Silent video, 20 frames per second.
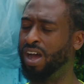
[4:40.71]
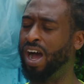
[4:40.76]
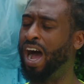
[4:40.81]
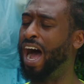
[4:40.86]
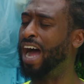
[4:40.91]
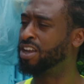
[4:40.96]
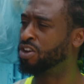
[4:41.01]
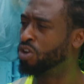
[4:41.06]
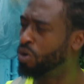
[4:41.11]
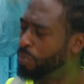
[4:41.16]
I
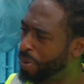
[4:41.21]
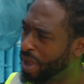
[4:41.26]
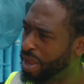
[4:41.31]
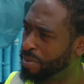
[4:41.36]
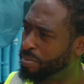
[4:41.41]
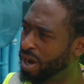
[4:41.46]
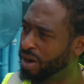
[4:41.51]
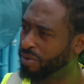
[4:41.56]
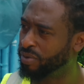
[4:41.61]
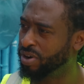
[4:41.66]
do pay
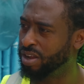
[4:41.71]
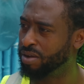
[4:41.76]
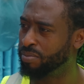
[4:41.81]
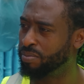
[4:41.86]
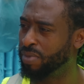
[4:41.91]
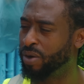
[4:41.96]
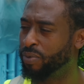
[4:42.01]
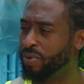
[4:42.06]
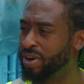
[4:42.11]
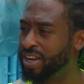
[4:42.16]
my rent.
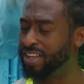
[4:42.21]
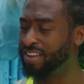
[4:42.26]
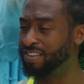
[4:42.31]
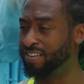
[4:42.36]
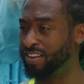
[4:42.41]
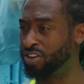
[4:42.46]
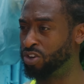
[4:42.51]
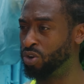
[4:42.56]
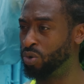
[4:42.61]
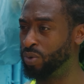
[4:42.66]
My rent
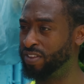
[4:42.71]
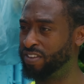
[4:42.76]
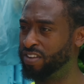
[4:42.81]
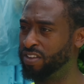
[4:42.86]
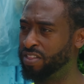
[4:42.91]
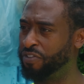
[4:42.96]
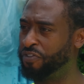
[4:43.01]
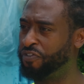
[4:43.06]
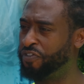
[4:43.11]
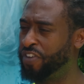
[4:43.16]
isn't due until
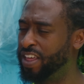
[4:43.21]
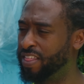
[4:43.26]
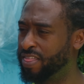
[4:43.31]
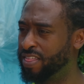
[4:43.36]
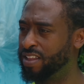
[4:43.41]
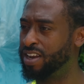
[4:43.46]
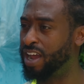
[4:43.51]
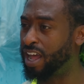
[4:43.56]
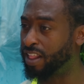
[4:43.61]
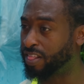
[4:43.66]
the 5th,
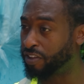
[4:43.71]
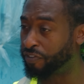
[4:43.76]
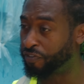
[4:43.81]
not the